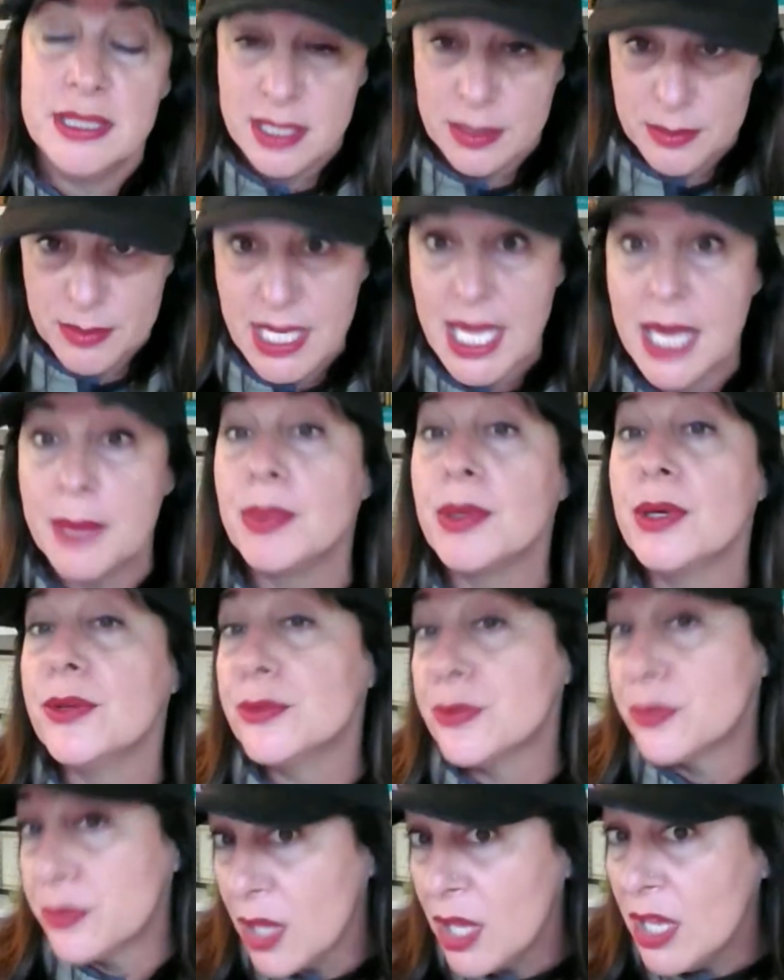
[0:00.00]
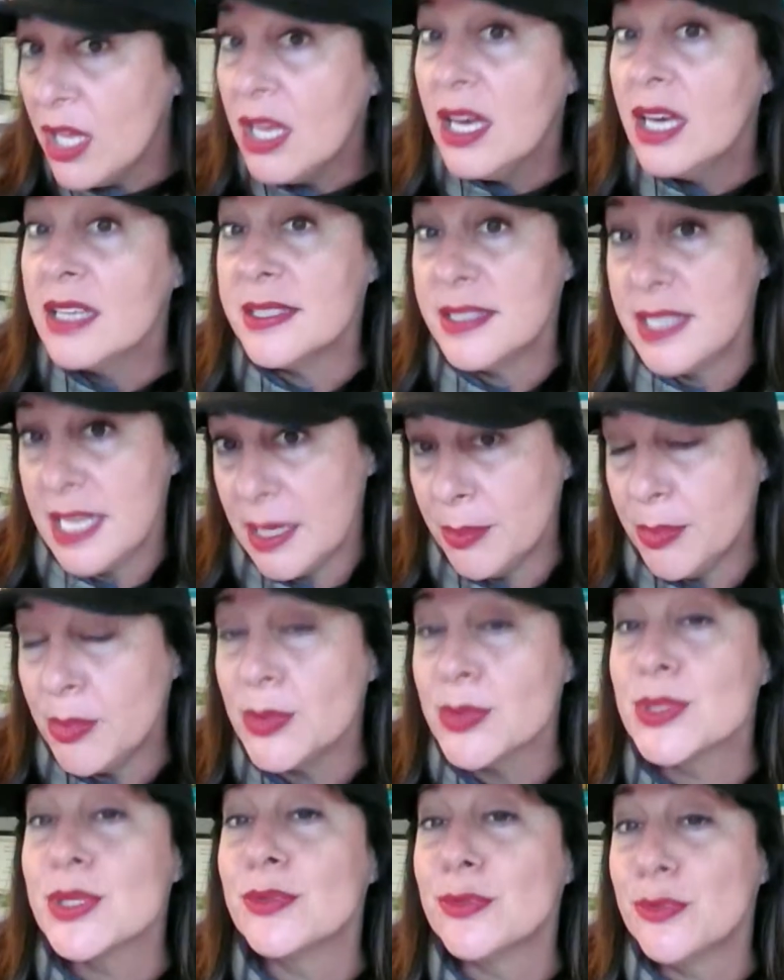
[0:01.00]
some type of
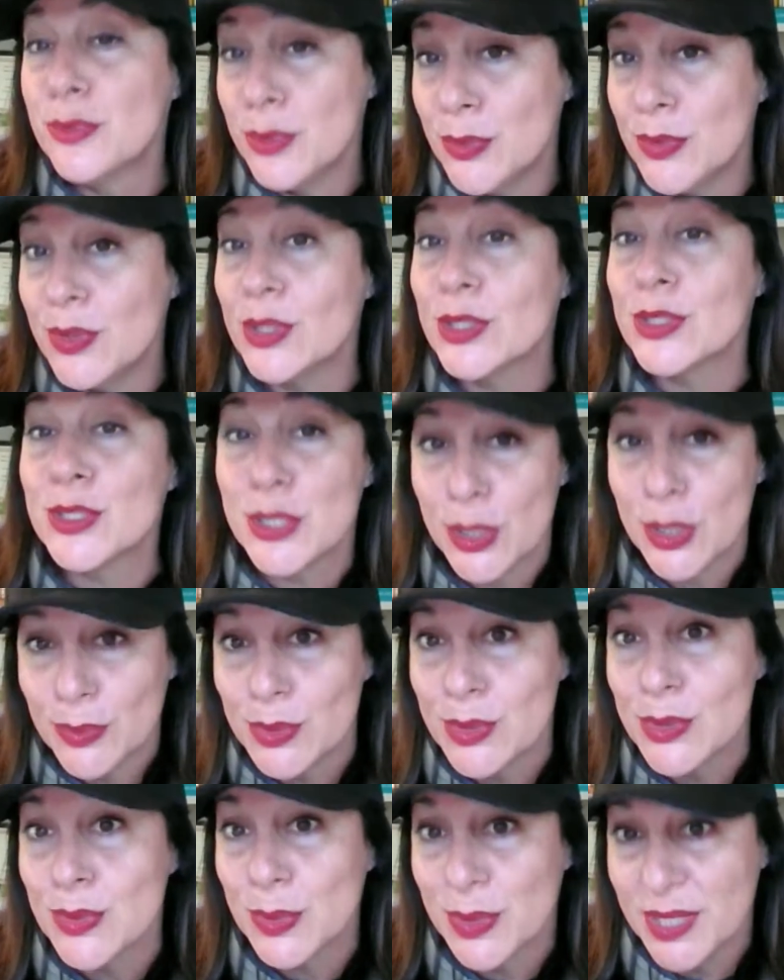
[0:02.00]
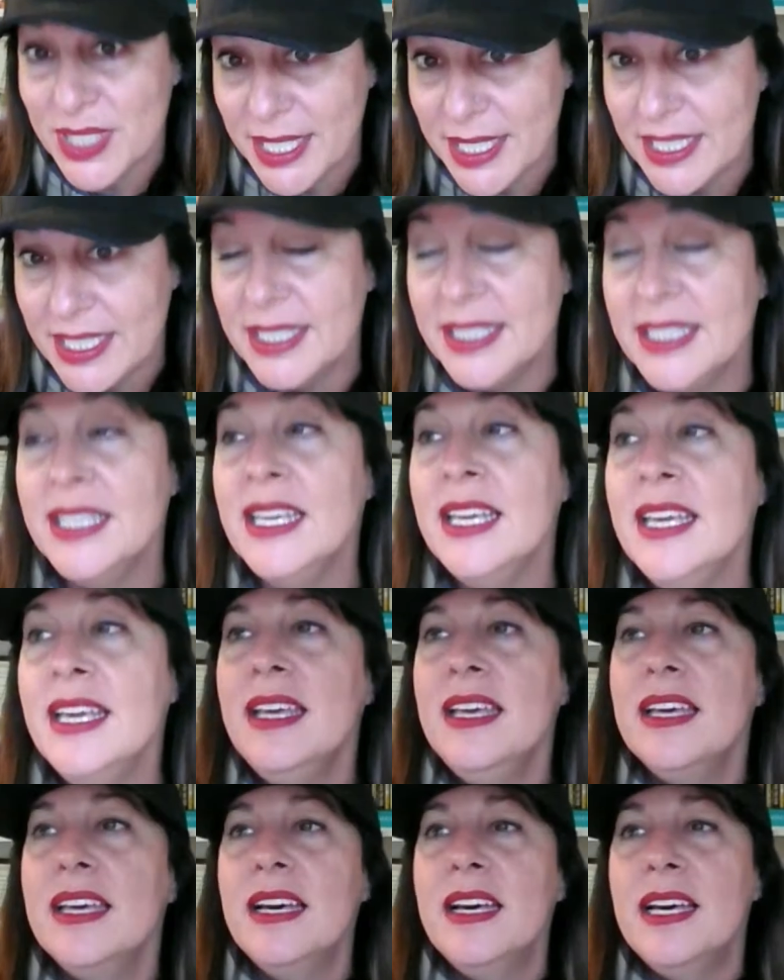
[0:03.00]
samples of food that are Star Wars related.
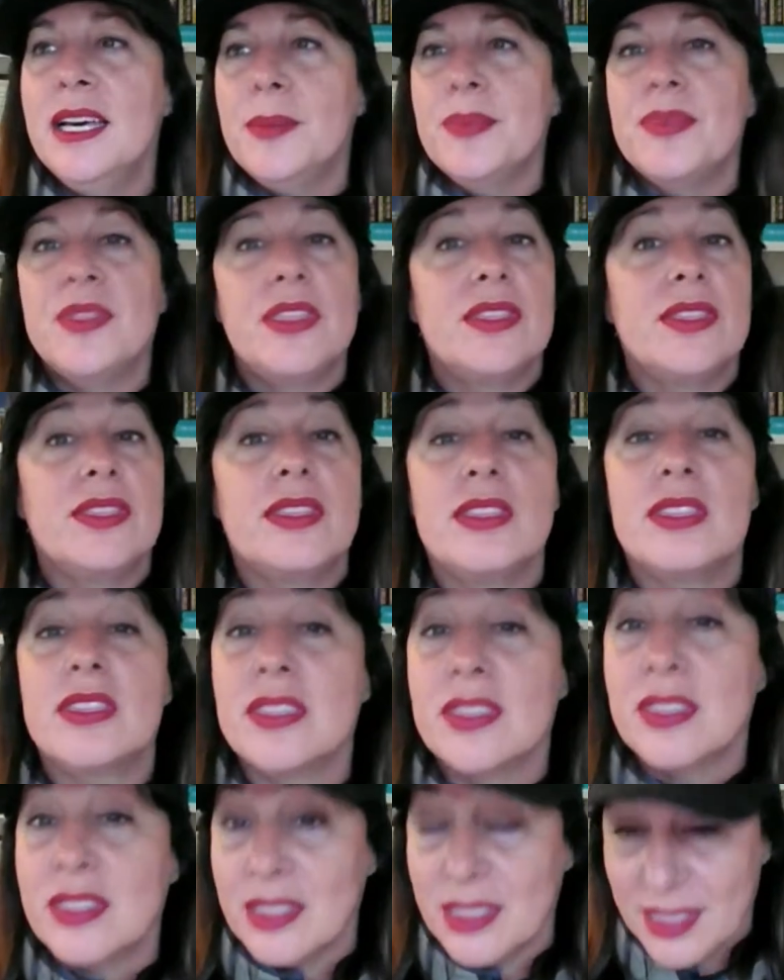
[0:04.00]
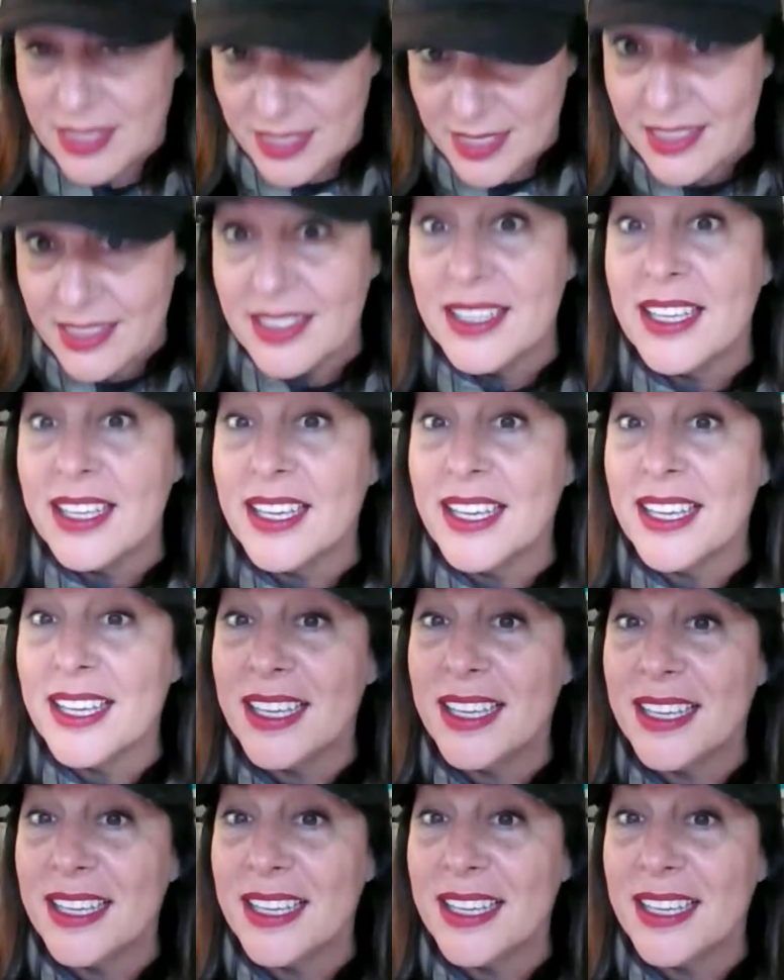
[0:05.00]
That makes me hungry.